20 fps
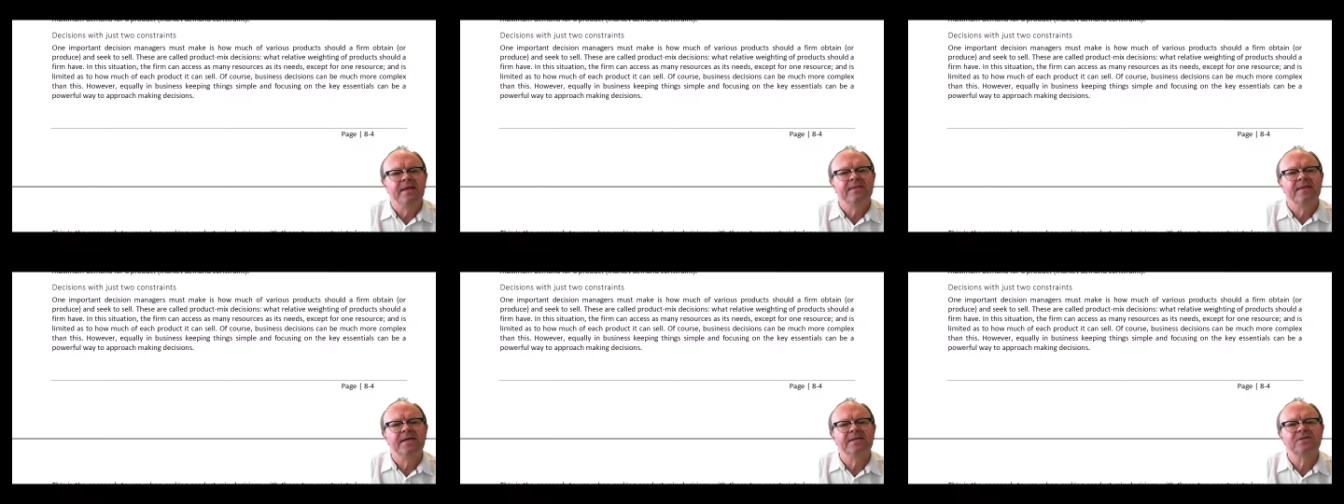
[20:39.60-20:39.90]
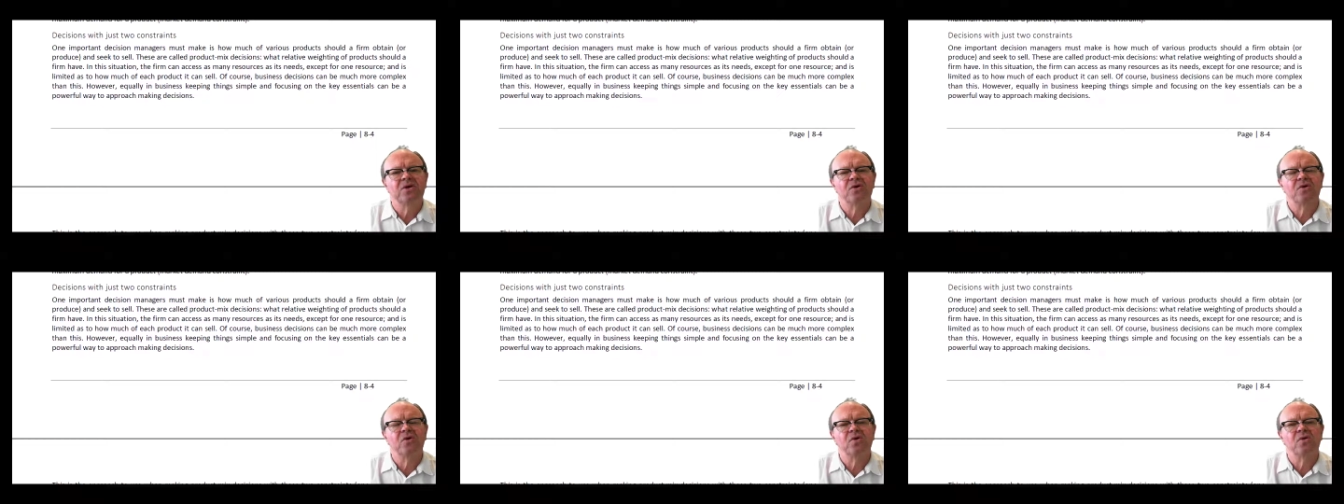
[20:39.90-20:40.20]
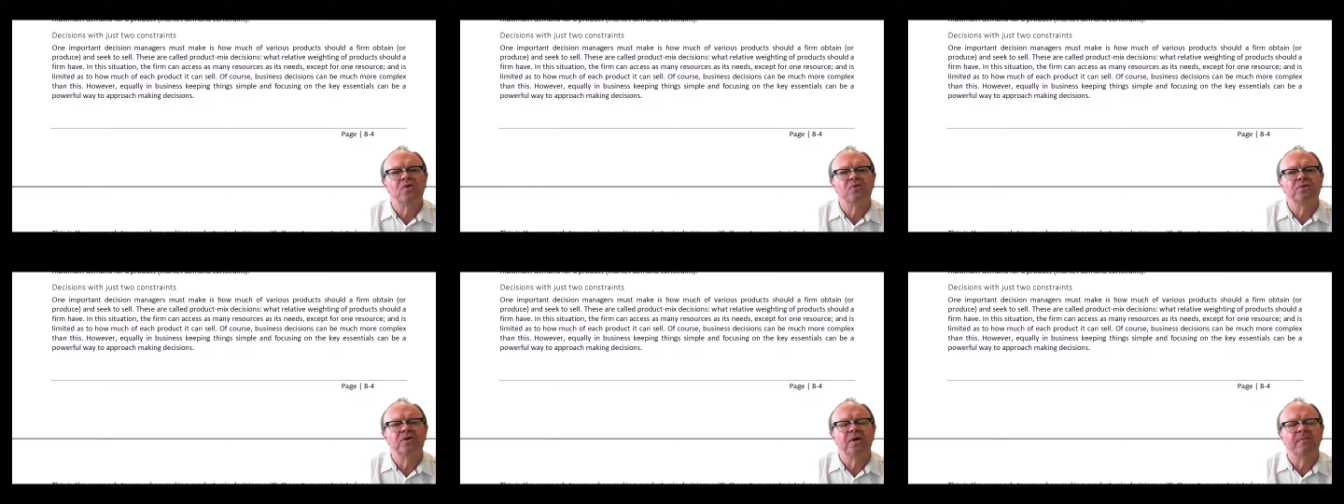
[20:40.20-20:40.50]
These are
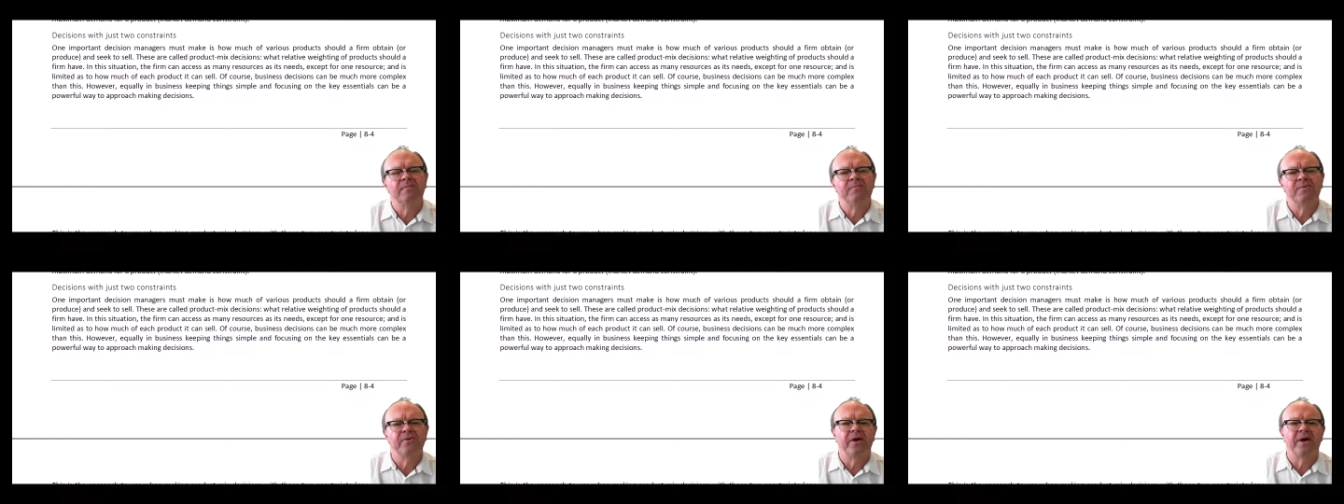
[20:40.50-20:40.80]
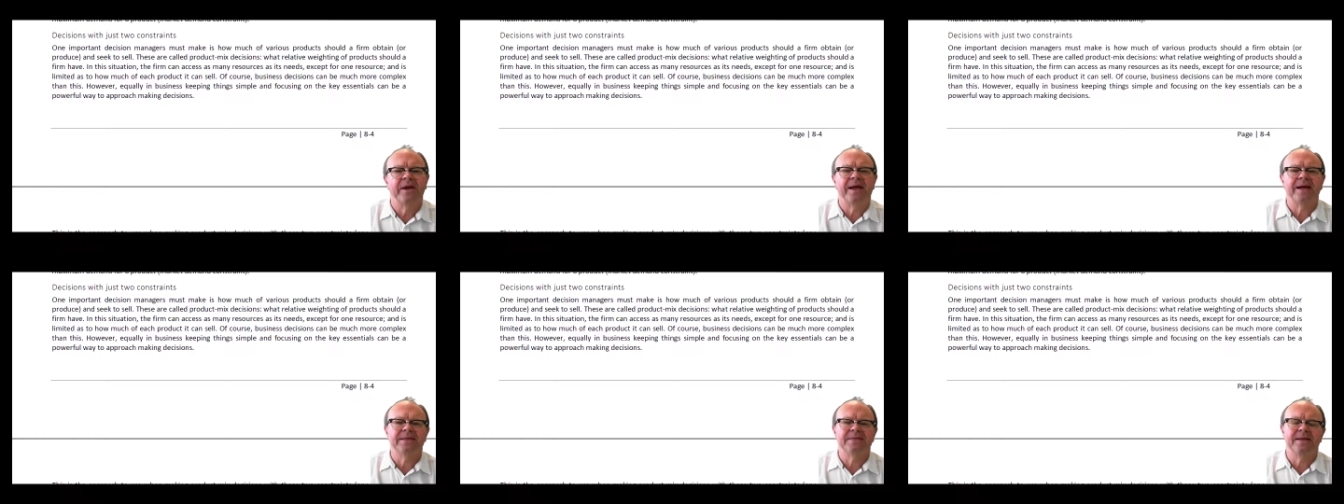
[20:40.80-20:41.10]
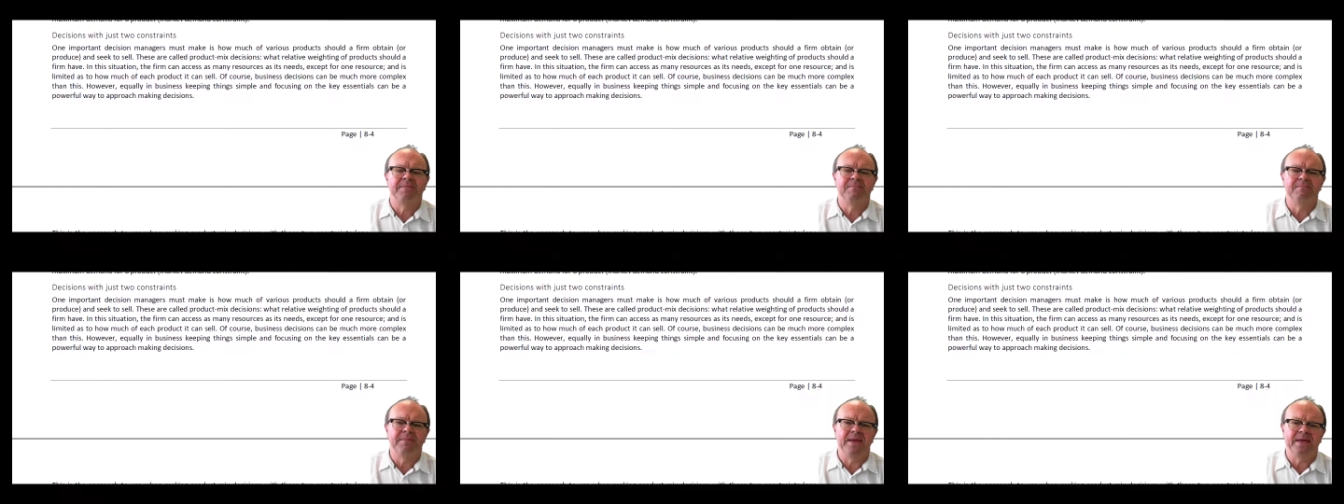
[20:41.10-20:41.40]
called product
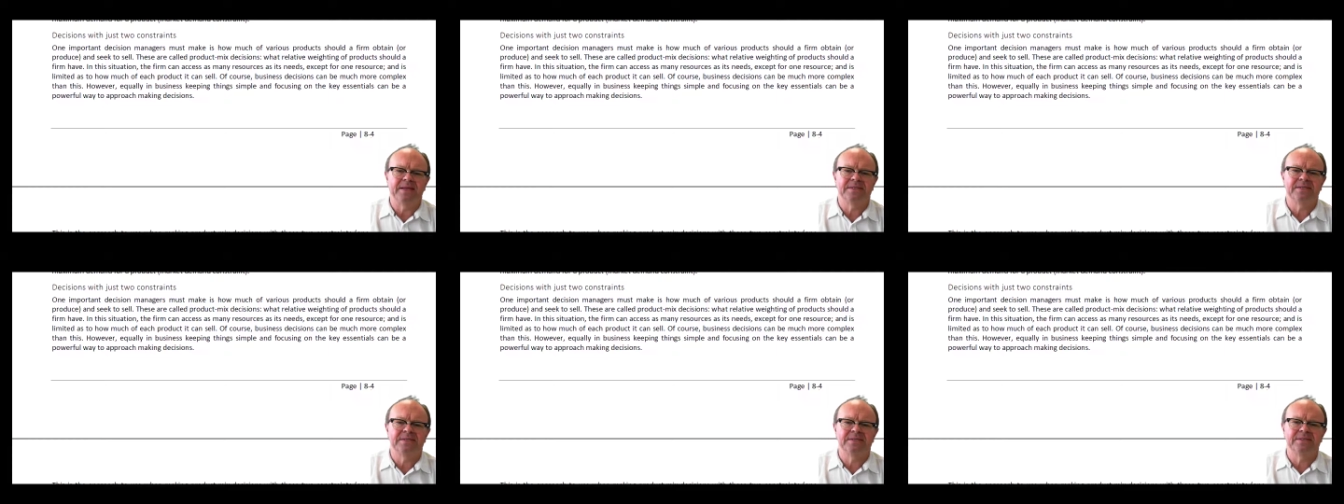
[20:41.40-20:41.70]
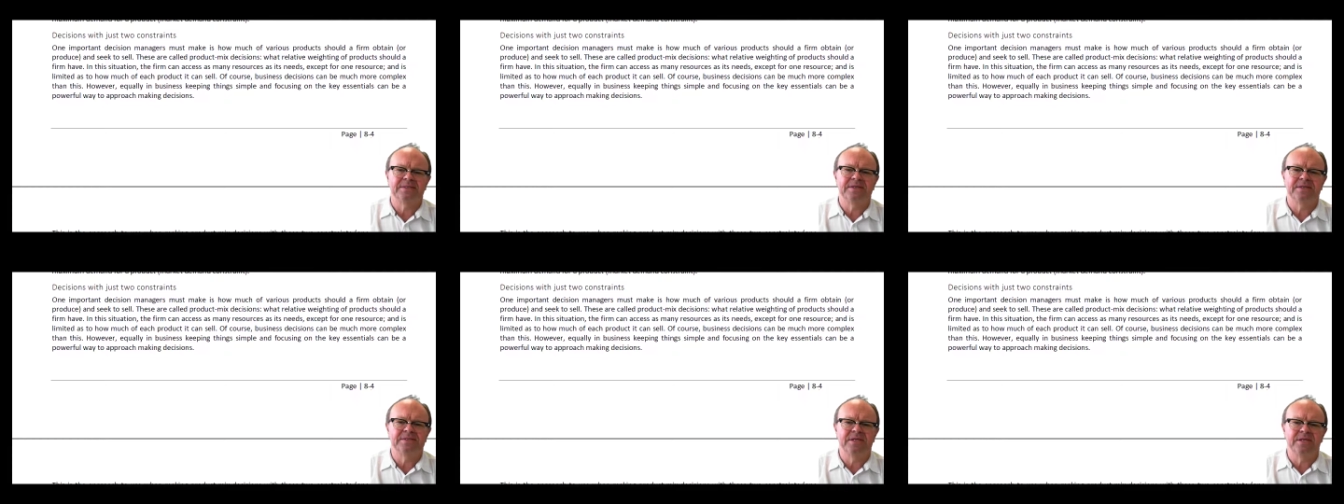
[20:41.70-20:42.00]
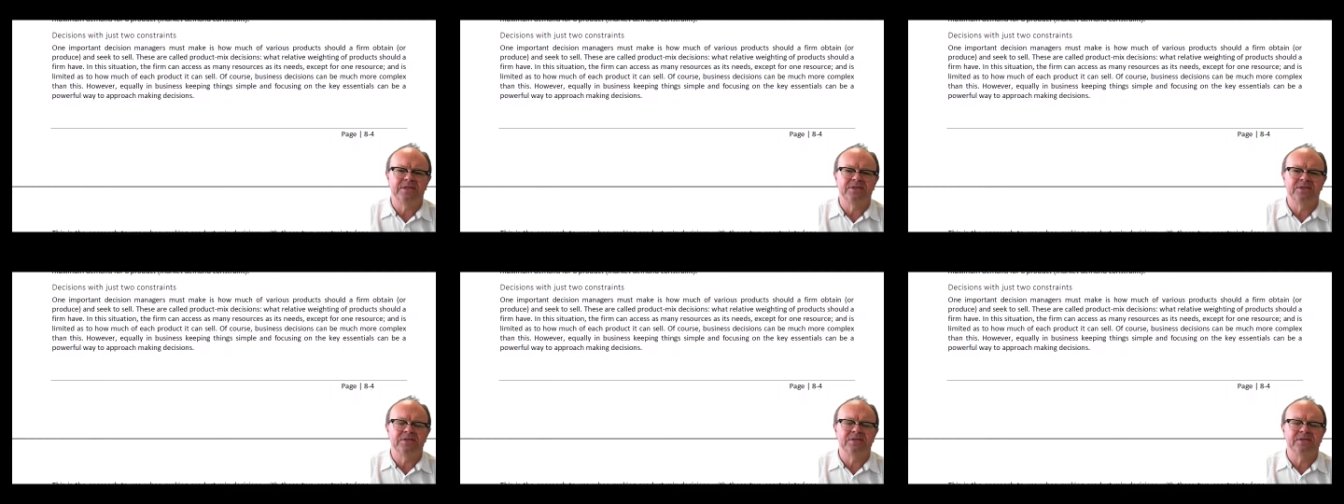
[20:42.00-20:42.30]
mix
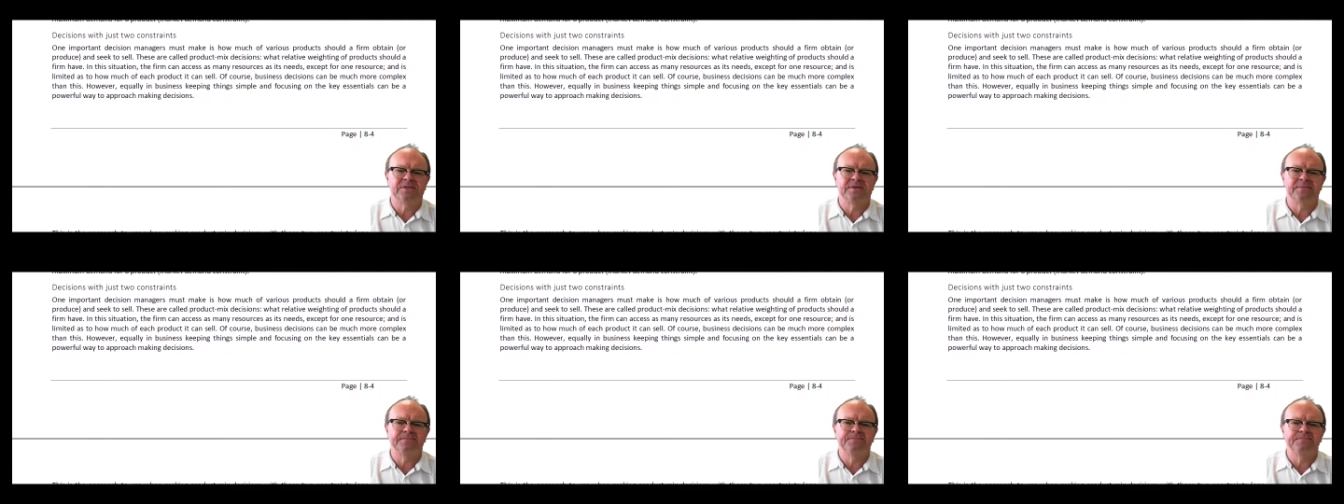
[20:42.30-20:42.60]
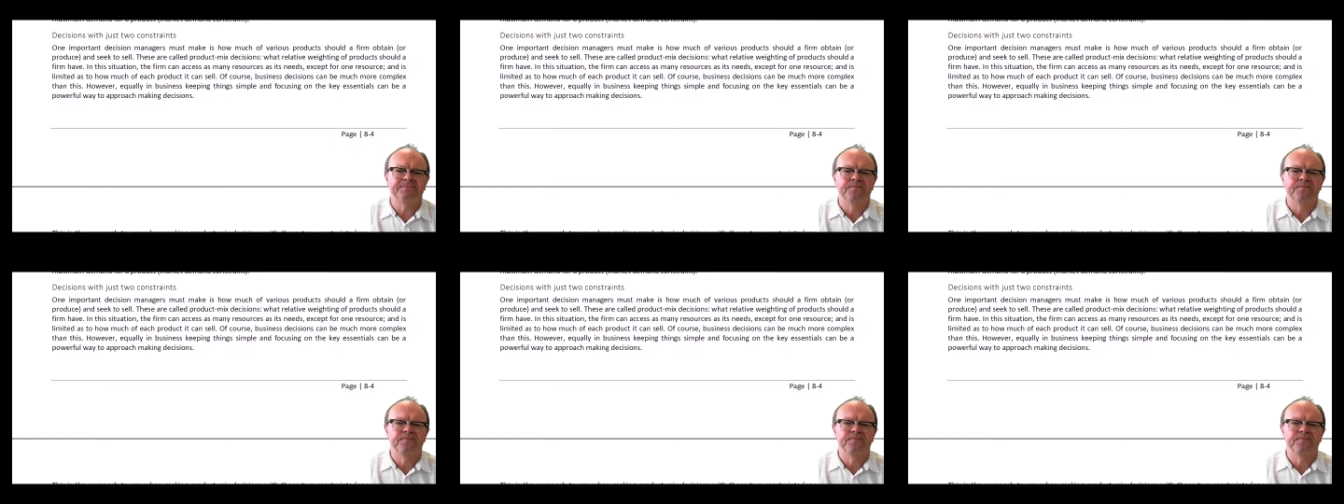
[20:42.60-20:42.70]
decisions.